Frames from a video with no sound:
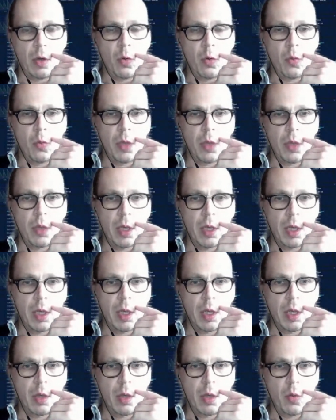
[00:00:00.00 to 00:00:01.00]

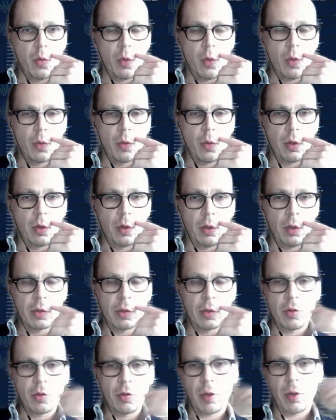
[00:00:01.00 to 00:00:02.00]
we will
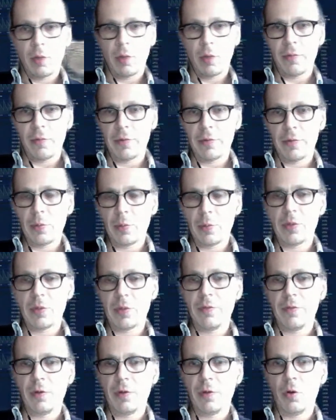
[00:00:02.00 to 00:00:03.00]
also have
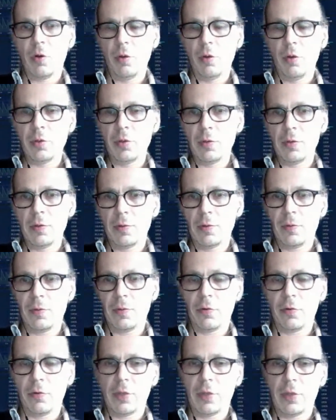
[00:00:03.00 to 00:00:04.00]
specific calls. For
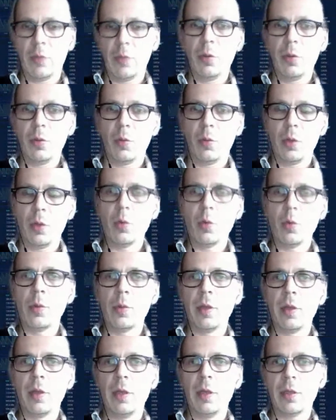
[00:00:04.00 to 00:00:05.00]
example, when we
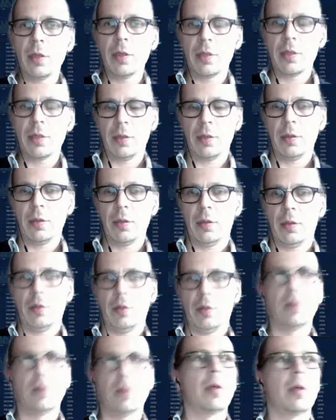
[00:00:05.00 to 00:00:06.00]
will need
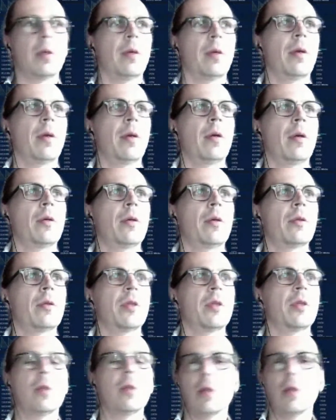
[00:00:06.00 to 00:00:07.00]
certain
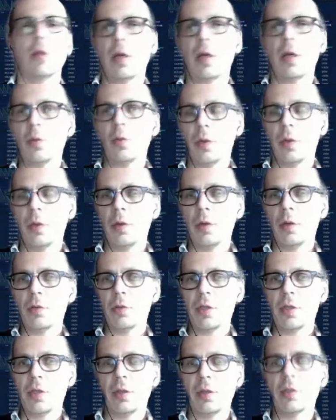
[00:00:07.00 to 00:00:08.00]
hardware or
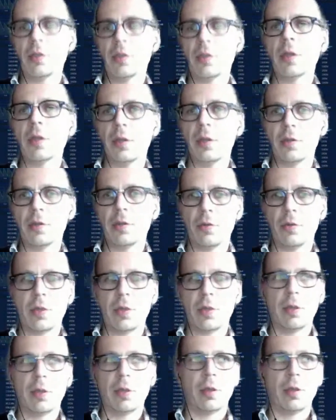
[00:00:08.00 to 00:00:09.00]
certain skills or
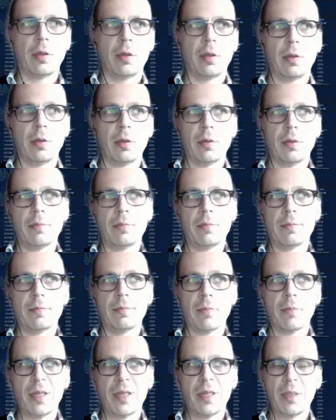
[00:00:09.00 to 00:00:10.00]
certain,
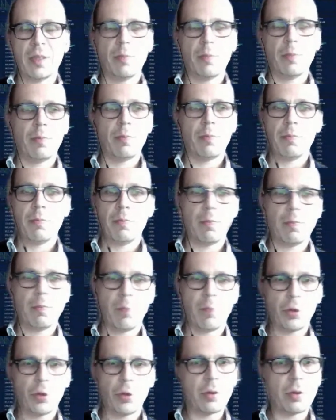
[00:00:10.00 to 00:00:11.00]
let's say,
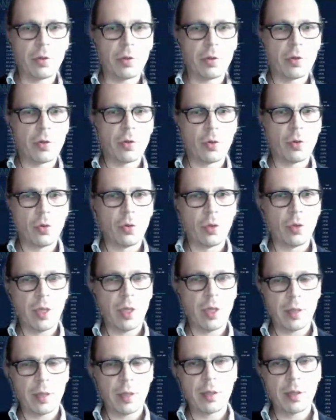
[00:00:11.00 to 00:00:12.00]
protocols to
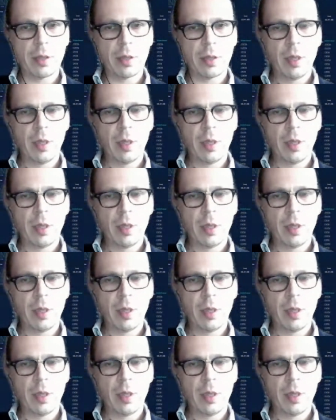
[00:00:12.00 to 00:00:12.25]
test,